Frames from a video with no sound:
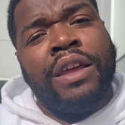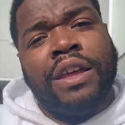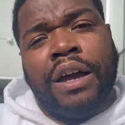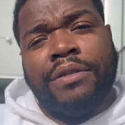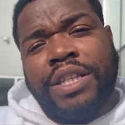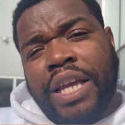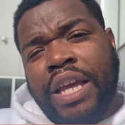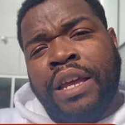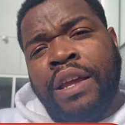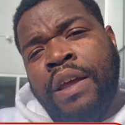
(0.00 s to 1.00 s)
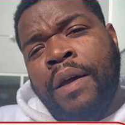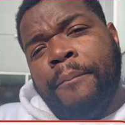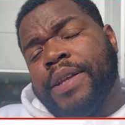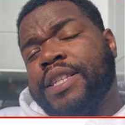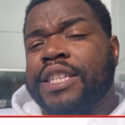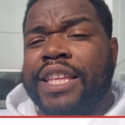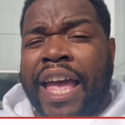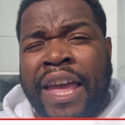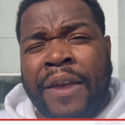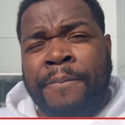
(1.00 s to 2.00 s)
You know what I'm saying? But
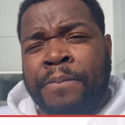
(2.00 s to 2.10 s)
today,